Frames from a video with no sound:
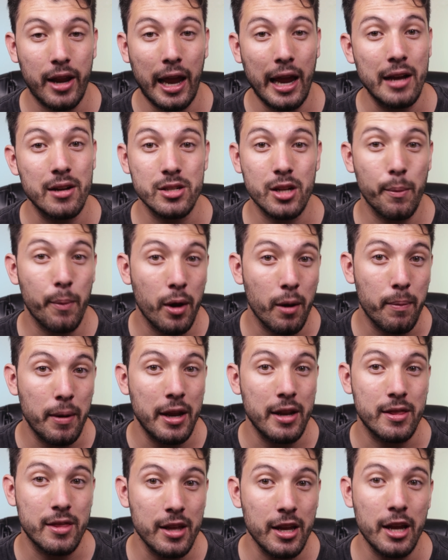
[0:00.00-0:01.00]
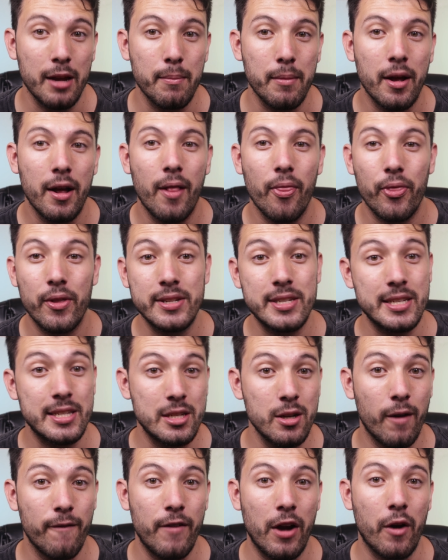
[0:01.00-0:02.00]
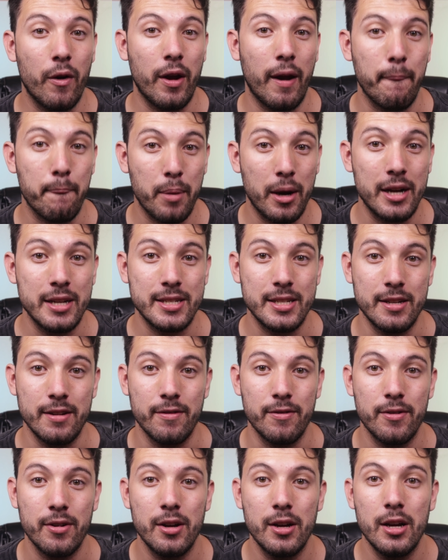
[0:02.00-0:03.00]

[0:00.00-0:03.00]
KLWP theme, this is still very impressive.